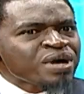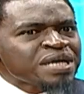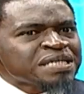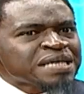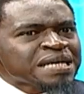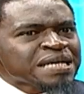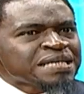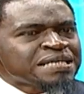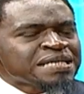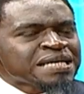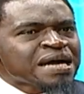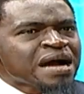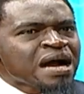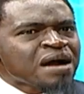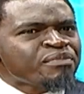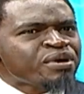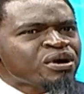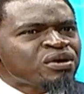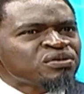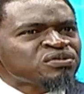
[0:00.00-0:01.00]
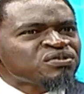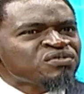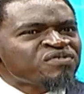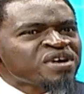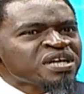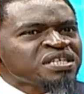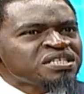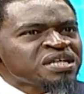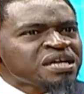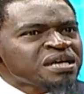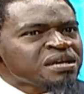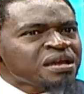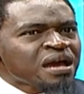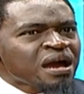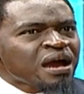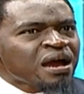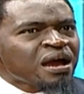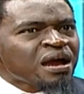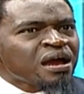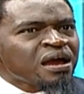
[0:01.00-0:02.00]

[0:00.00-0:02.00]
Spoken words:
are targeting her because of her gender.